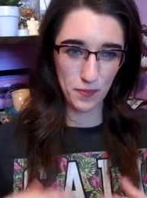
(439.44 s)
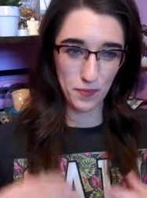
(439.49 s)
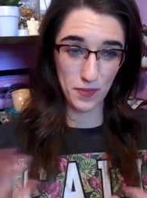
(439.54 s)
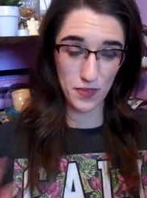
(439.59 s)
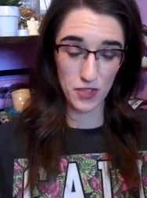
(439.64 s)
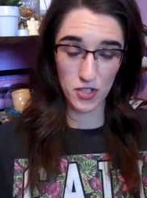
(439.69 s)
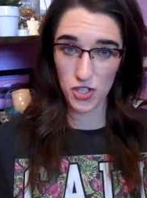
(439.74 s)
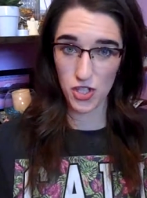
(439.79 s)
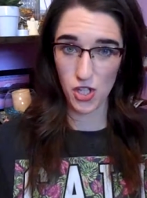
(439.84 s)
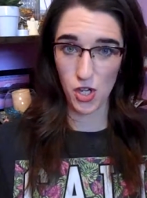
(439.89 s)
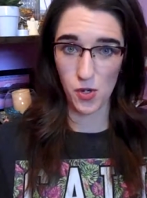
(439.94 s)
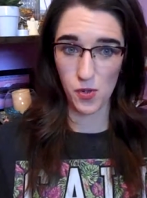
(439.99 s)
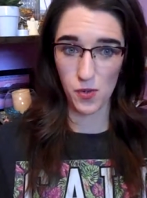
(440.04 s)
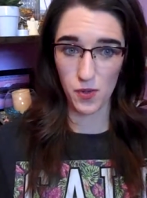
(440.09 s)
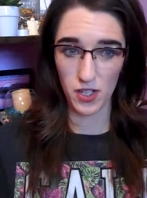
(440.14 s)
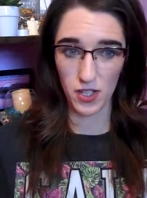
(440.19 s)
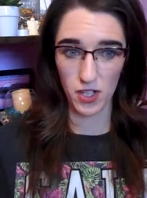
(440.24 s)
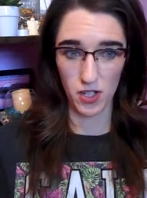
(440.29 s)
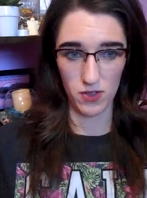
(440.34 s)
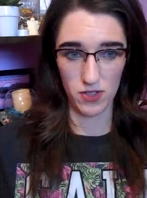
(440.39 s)
so
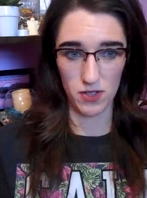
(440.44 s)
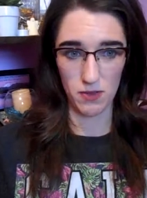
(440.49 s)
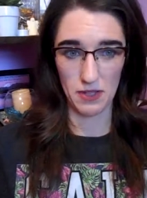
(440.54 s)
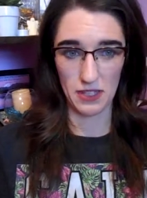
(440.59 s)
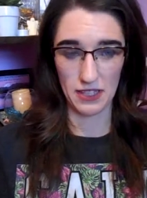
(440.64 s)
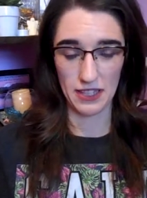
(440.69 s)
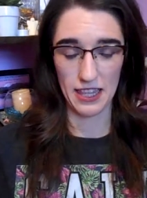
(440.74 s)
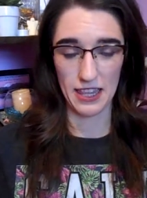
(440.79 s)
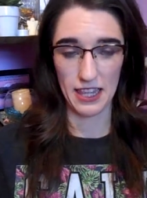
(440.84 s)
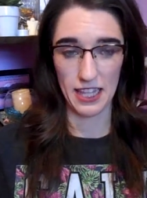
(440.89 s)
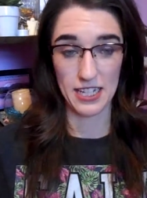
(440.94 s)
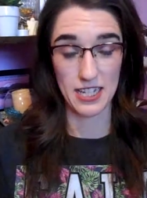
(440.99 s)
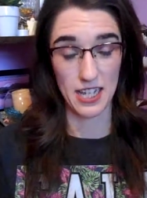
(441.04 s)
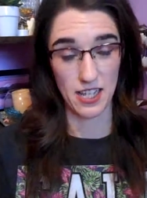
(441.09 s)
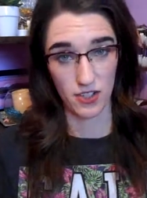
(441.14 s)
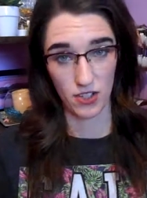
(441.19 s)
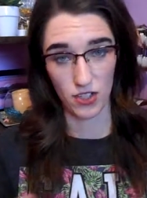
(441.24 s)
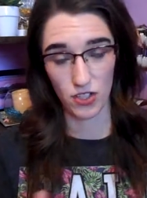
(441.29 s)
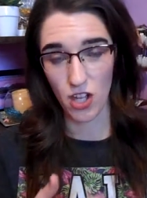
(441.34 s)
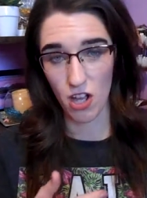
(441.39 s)
you know something that like
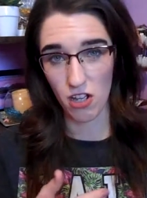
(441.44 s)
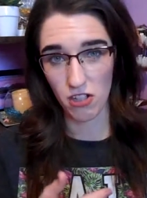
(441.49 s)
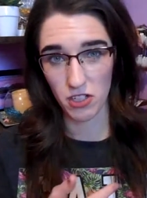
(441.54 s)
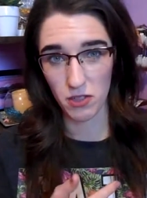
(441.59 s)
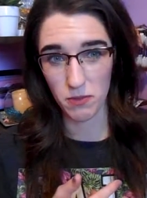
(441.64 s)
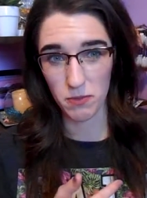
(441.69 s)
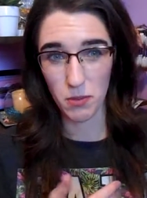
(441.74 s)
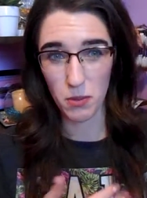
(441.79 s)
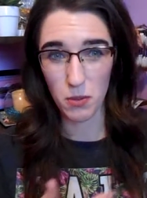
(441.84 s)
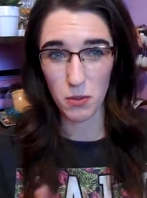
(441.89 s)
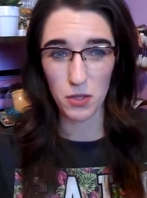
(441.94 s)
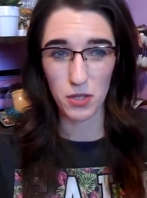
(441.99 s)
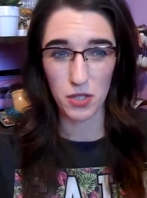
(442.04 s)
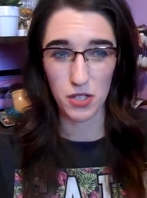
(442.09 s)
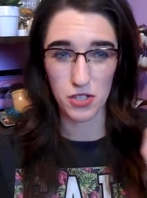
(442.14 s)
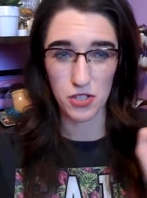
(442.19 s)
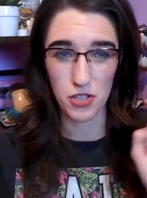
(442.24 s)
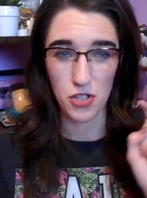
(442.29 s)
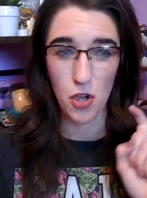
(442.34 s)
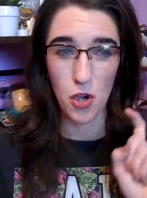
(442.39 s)
doesn't clog your
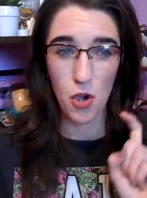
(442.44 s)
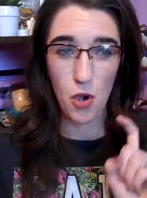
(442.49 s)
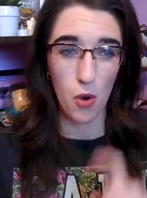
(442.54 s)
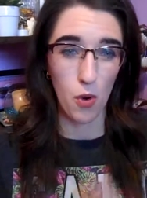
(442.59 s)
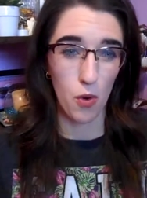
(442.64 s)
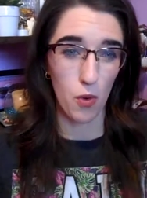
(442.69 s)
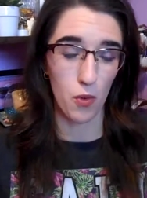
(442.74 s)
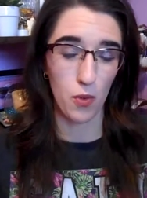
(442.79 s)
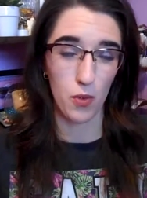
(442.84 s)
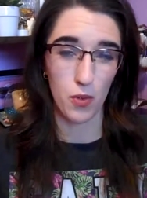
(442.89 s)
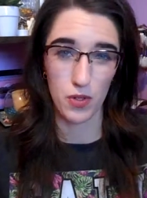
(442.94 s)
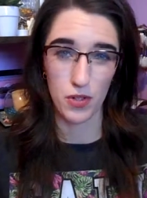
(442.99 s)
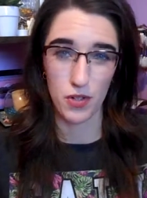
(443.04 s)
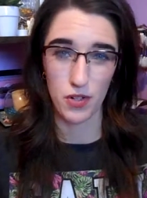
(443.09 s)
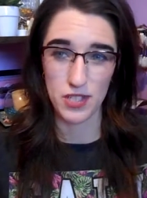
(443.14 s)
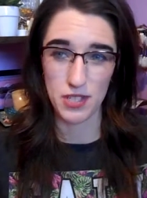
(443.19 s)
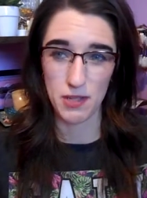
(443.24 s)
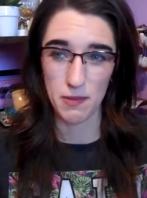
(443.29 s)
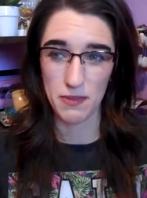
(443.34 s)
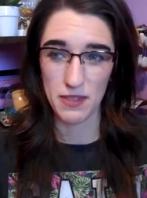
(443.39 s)
pores or
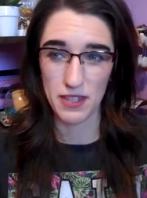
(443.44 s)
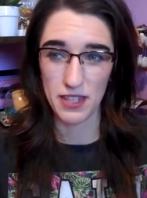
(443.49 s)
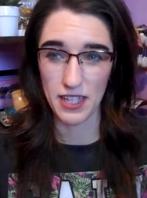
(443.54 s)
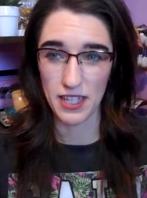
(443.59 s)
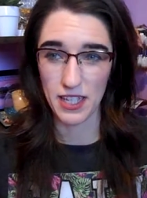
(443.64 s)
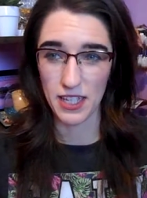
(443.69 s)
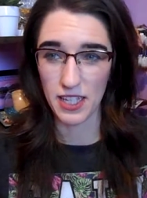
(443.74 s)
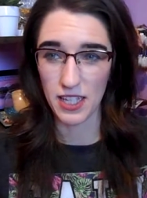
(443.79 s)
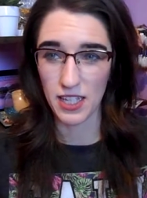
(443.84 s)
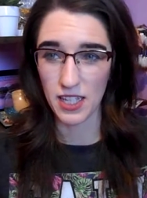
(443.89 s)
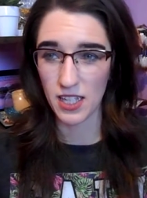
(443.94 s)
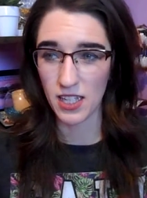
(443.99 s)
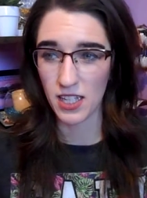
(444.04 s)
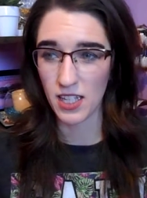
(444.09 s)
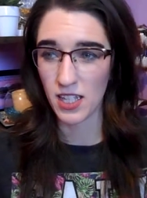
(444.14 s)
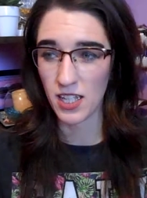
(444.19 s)
something